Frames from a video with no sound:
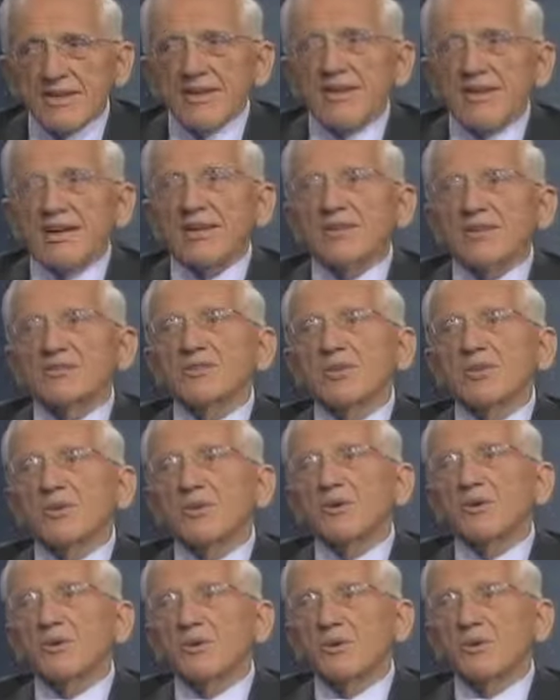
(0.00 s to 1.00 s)
And
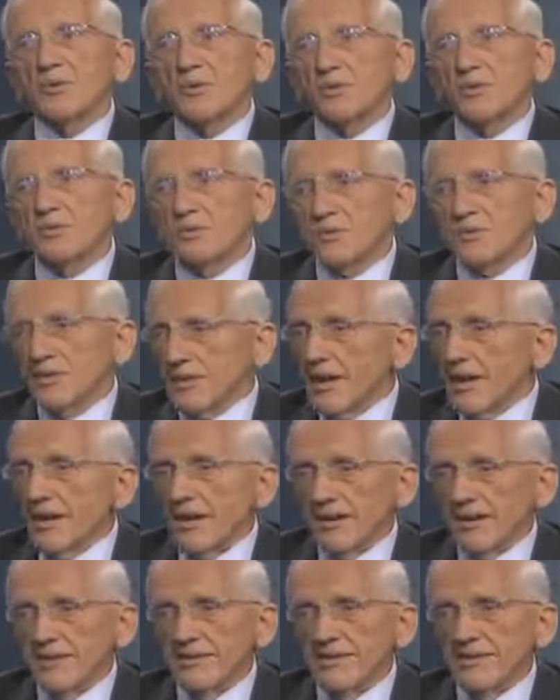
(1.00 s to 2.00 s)
so
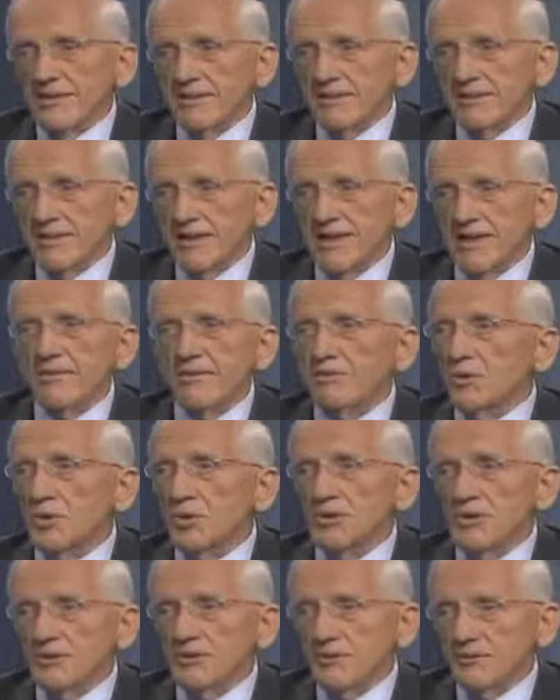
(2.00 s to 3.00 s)
today, I have a
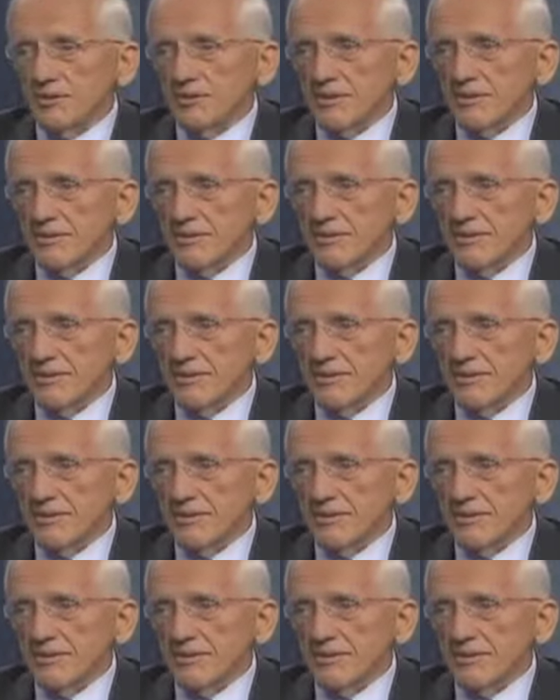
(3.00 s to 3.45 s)
very different view,